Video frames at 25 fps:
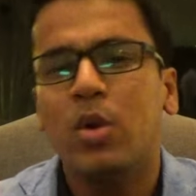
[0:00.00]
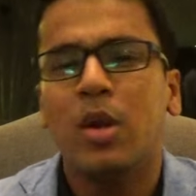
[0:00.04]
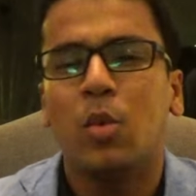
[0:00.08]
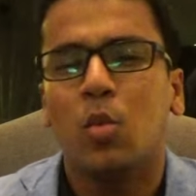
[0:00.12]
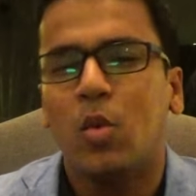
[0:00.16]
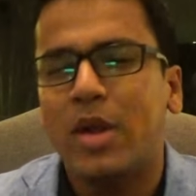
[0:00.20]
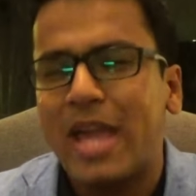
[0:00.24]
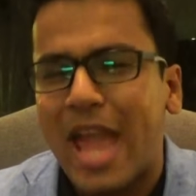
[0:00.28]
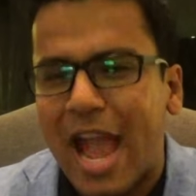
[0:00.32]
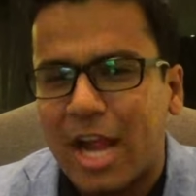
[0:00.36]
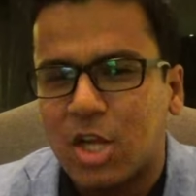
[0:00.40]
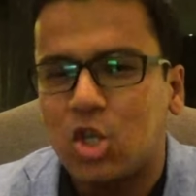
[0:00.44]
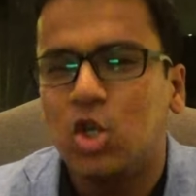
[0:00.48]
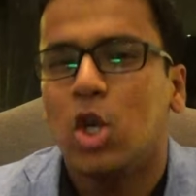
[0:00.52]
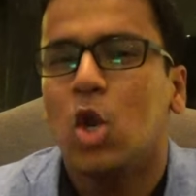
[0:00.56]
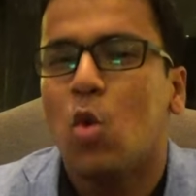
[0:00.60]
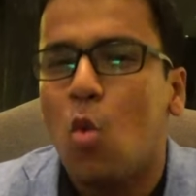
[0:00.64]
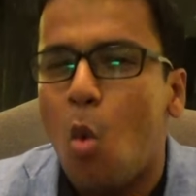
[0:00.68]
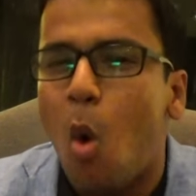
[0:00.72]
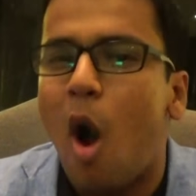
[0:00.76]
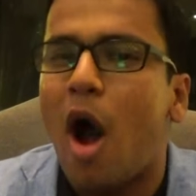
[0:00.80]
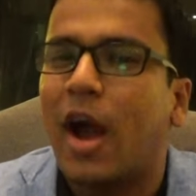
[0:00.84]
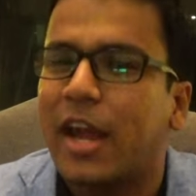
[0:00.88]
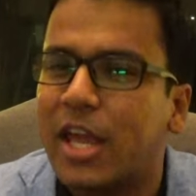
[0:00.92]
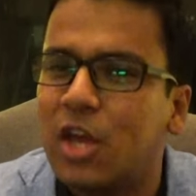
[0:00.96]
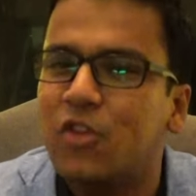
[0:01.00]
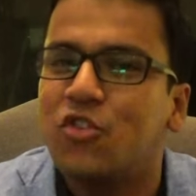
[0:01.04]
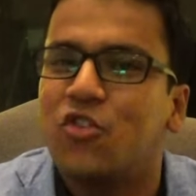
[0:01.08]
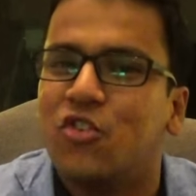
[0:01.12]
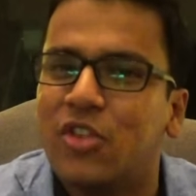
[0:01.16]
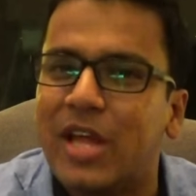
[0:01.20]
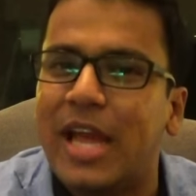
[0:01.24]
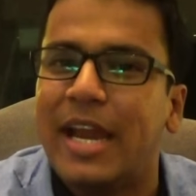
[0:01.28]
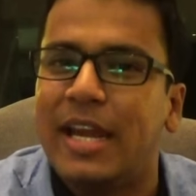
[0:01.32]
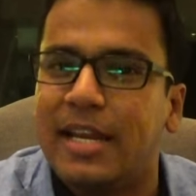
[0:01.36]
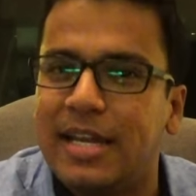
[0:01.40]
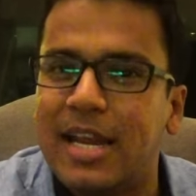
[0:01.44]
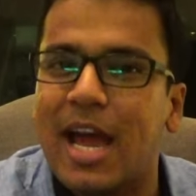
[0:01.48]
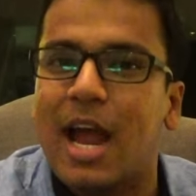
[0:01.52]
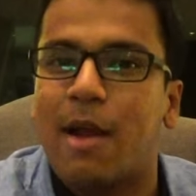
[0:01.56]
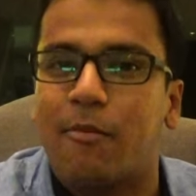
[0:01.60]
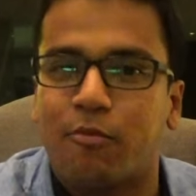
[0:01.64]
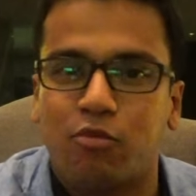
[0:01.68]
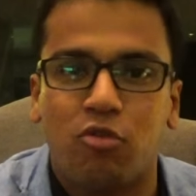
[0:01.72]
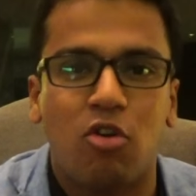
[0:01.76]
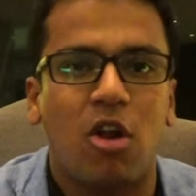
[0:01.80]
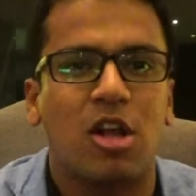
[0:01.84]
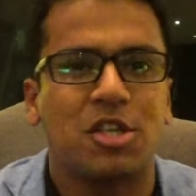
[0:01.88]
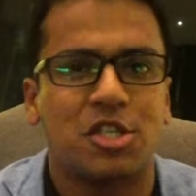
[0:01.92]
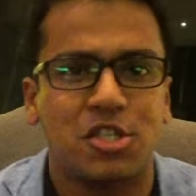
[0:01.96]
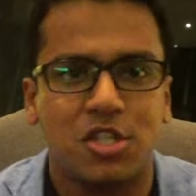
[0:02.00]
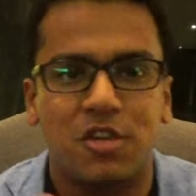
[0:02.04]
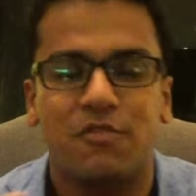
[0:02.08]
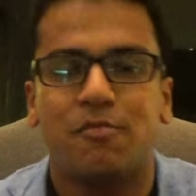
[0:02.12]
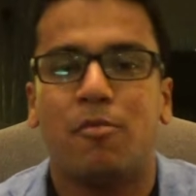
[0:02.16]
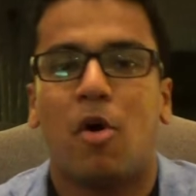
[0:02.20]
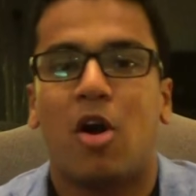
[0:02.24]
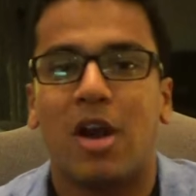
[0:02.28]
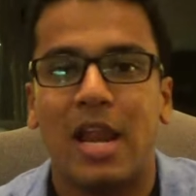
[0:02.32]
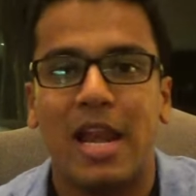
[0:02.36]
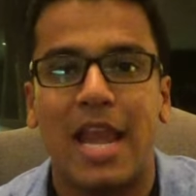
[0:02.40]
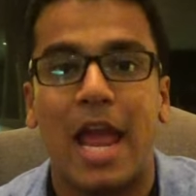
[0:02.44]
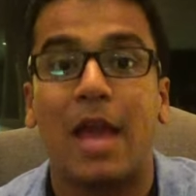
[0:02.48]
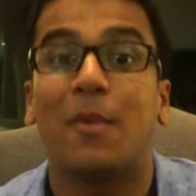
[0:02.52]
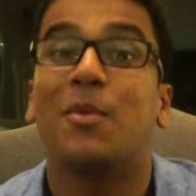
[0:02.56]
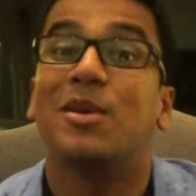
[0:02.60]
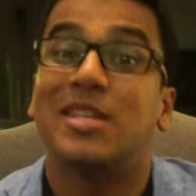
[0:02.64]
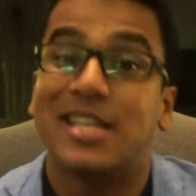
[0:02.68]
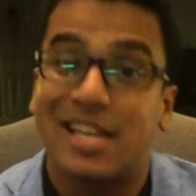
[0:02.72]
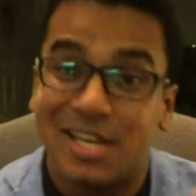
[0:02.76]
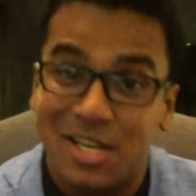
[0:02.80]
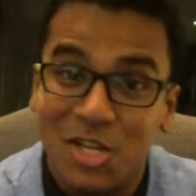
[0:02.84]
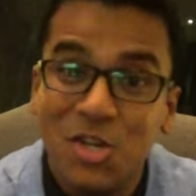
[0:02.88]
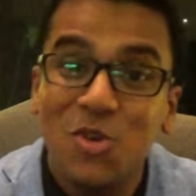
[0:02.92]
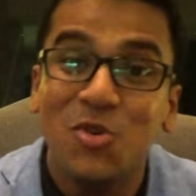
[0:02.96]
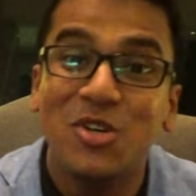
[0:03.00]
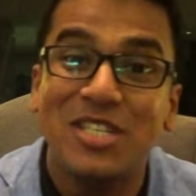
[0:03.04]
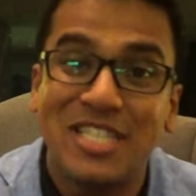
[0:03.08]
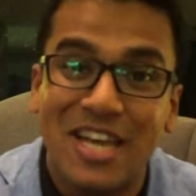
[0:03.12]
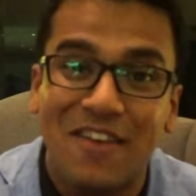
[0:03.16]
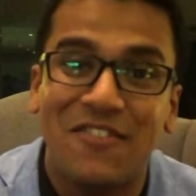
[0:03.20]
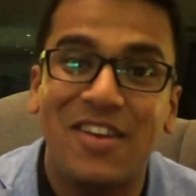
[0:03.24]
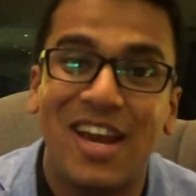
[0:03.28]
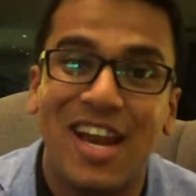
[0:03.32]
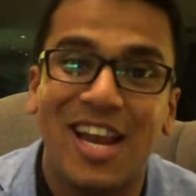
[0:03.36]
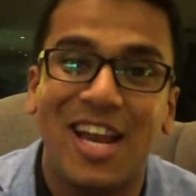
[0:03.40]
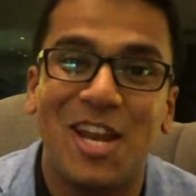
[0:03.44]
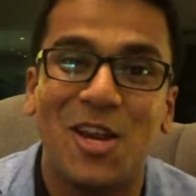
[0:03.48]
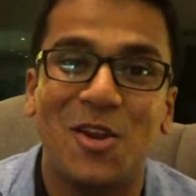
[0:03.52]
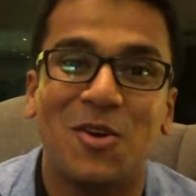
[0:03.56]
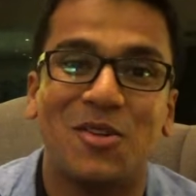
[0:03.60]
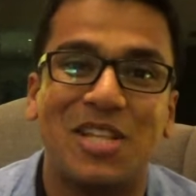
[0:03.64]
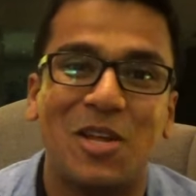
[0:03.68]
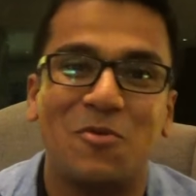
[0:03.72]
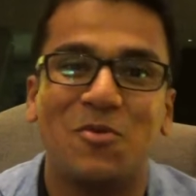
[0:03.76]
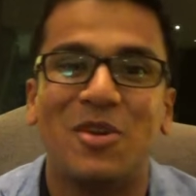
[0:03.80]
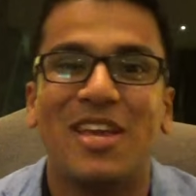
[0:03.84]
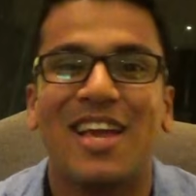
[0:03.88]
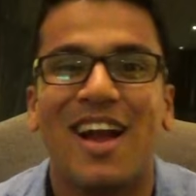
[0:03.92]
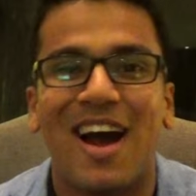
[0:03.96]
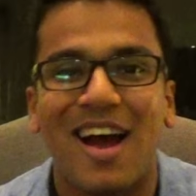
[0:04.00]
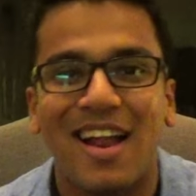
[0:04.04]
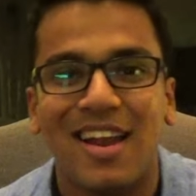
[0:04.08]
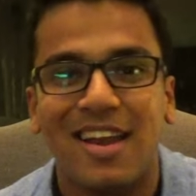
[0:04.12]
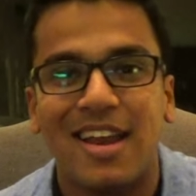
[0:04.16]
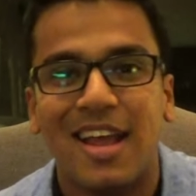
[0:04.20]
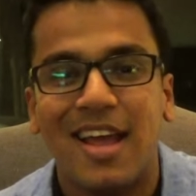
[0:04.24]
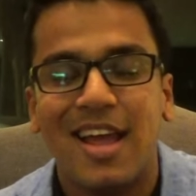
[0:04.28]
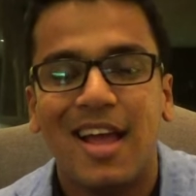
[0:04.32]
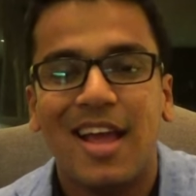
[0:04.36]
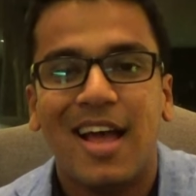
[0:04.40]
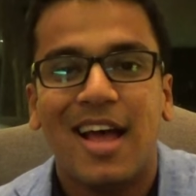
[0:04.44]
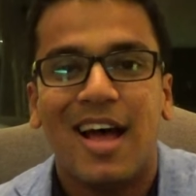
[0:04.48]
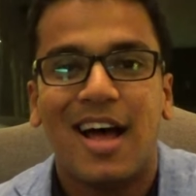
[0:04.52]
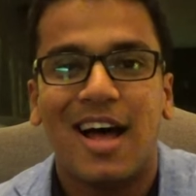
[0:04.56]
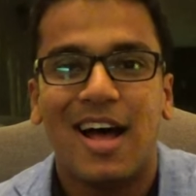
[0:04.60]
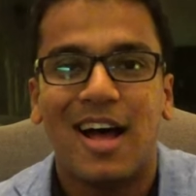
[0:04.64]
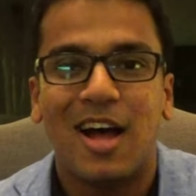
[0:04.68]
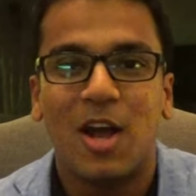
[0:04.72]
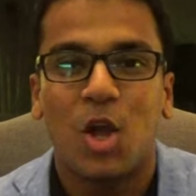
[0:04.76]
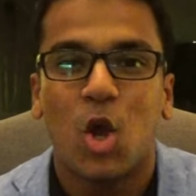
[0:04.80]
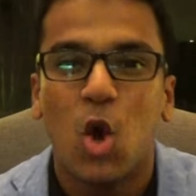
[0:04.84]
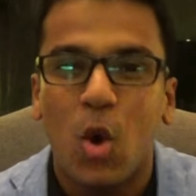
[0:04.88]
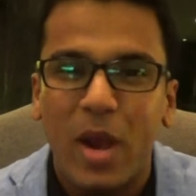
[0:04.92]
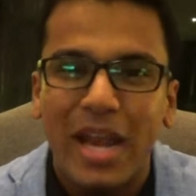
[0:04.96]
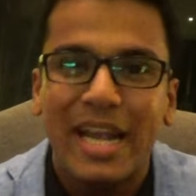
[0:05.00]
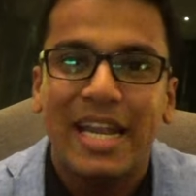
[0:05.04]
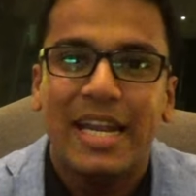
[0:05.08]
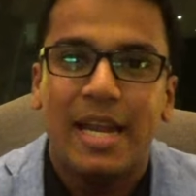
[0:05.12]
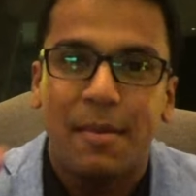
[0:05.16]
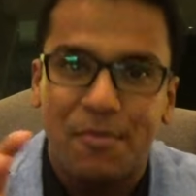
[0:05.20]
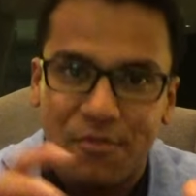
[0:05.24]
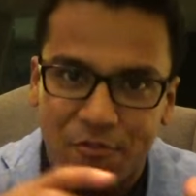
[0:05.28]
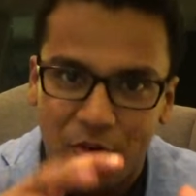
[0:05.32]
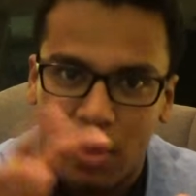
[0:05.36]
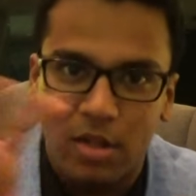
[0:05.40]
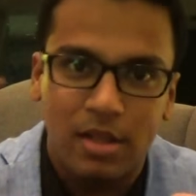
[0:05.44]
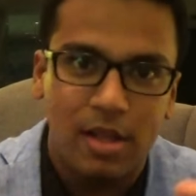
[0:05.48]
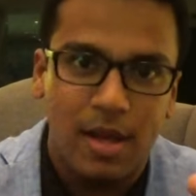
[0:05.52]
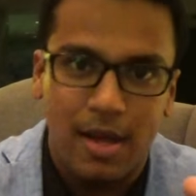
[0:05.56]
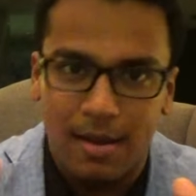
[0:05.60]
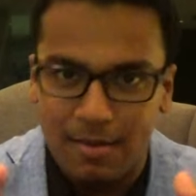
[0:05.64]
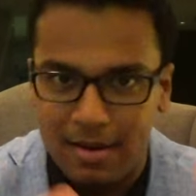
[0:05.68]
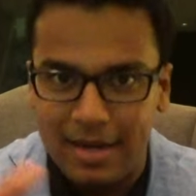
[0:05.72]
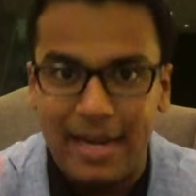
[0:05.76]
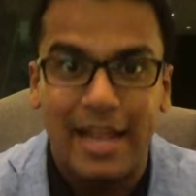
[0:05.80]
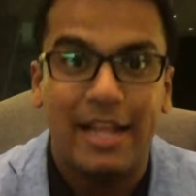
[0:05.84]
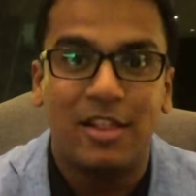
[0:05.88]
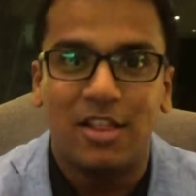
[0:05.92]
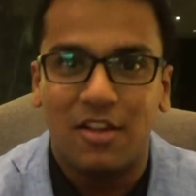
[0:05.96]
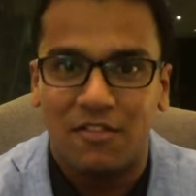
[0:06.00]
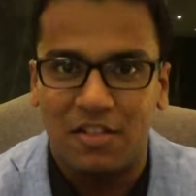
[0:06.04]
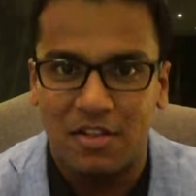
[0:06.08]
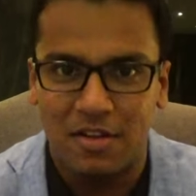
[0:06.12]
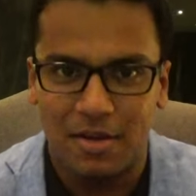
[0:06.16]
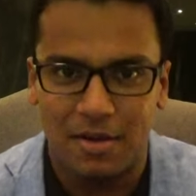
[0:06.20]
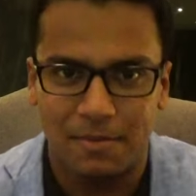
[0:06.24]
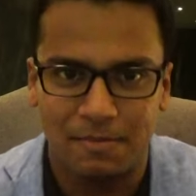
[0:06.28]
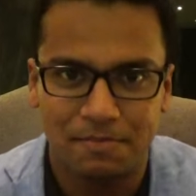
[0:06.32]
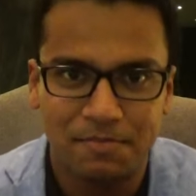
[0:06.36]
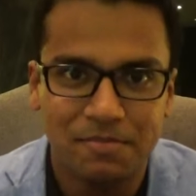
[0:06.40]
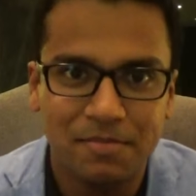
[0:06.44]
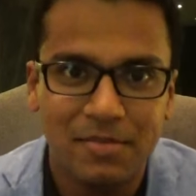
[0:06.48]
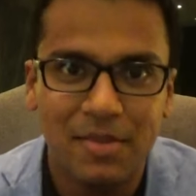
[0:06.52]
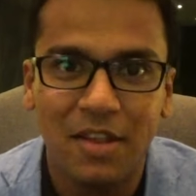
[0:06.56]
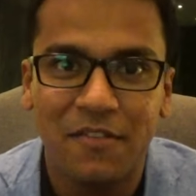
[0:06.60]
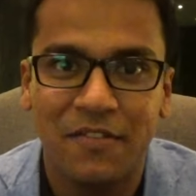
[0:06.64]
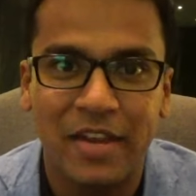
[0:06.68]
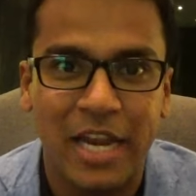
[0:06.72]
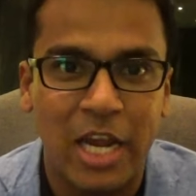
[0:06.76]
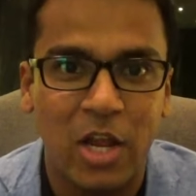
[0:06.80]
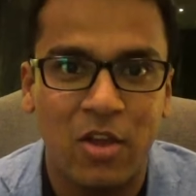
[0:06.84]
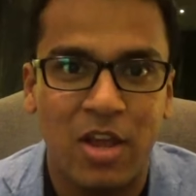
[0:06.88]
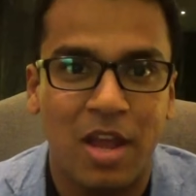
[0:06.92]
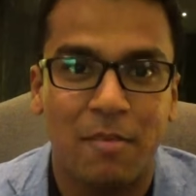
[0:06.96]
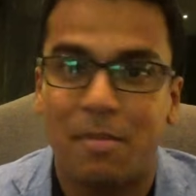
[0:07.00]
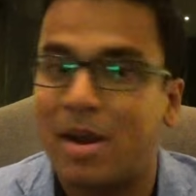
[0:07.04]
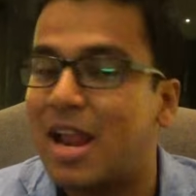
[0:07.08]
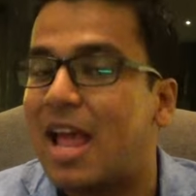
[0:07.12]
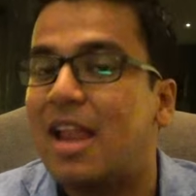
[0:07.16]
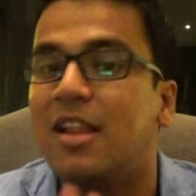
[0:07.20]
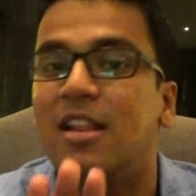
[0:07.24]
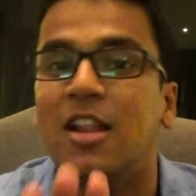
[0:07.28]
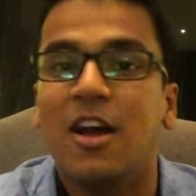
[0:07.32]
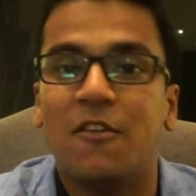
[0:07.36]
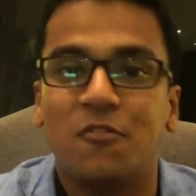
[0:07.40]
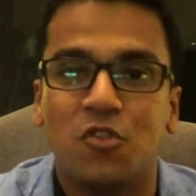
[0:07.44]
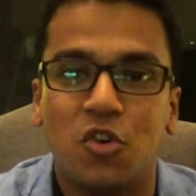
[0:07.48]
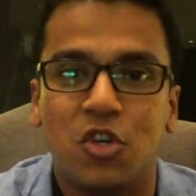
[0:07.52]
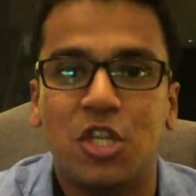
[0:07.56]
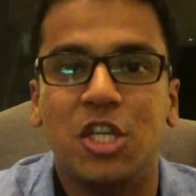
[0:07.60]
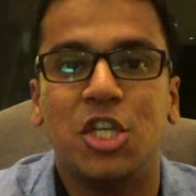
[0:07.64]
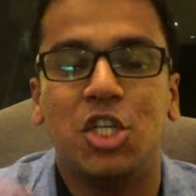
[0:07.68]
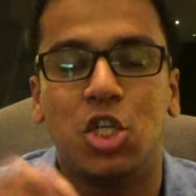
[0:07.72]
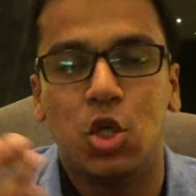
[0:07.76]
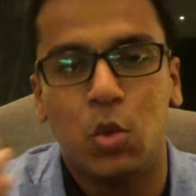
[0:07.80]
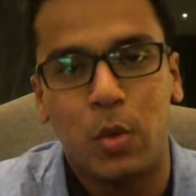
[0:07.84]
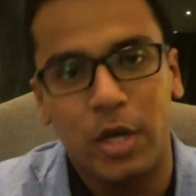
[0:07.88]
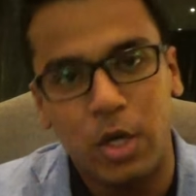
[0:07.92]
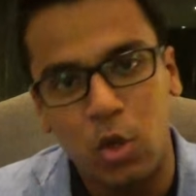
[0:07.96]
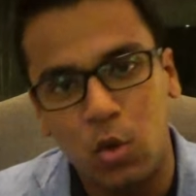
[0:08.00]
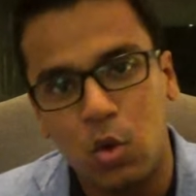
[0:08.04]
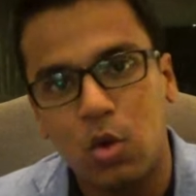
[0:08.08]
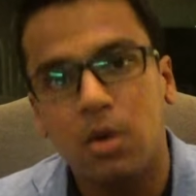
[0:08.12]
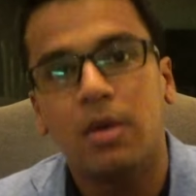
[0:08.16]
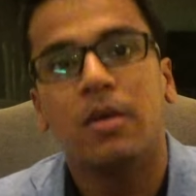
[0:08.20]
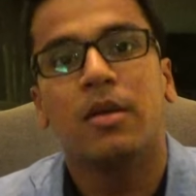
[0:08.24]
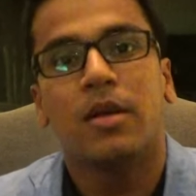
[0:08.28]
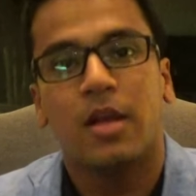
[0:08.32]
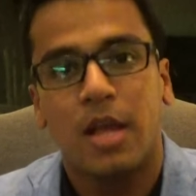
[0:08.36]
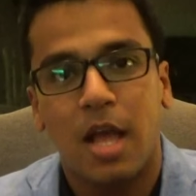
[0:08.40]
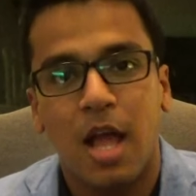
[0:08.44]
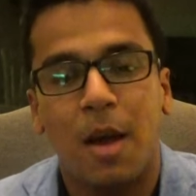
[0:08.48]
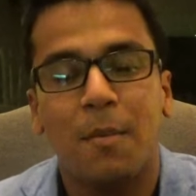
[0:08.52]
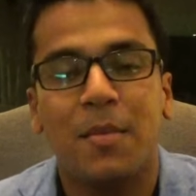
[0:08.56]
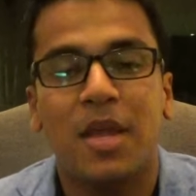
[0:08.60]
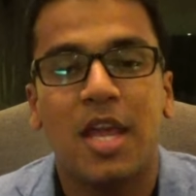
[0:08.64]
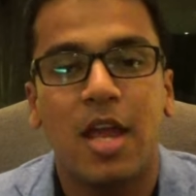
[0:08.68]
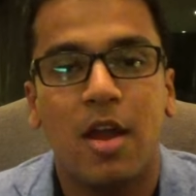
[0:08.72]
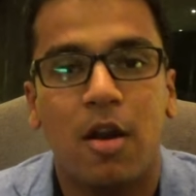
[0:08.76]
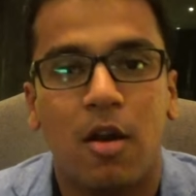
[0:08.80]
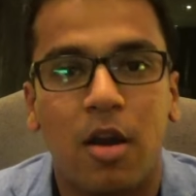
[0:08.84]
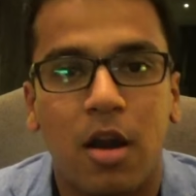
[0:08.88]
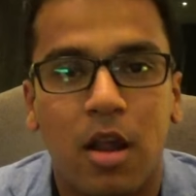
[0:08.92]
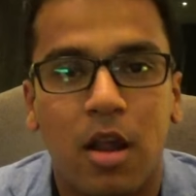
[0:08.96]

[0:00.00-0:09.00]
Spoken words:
we actually walk you through the entire process of body language, and you definitely know that we can't go in depth for the length of the video here, but I'd love to teach you when you come here